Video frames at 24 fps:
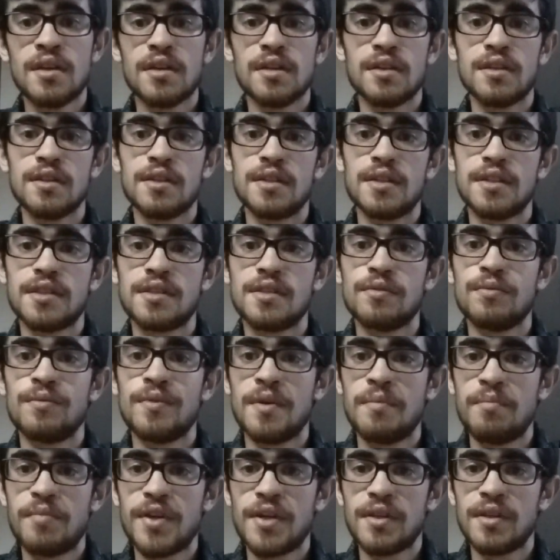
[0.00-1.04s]
It's a
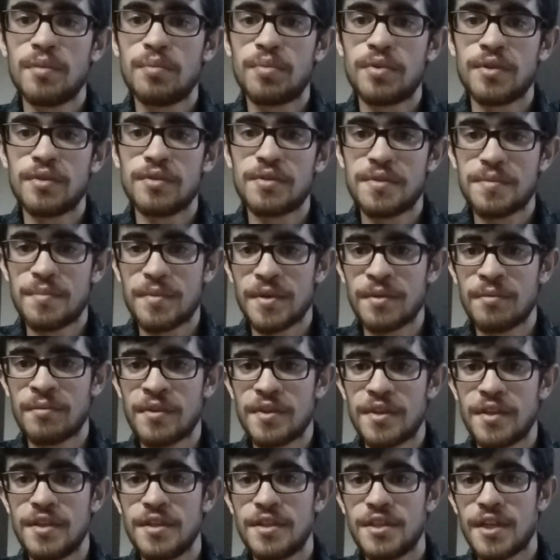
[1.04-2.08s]
1-petal prospin
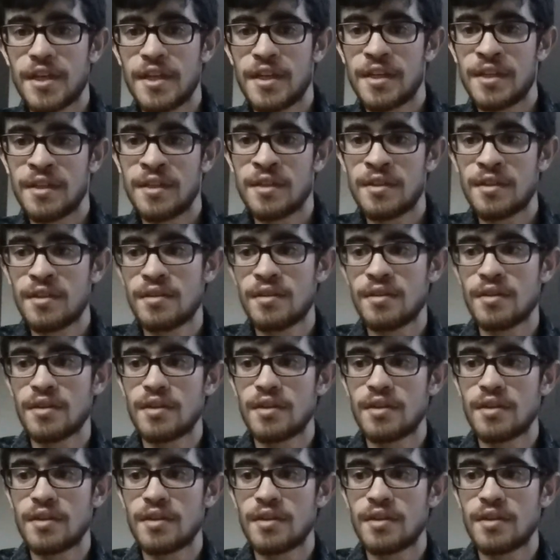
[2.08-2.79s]
with each hand.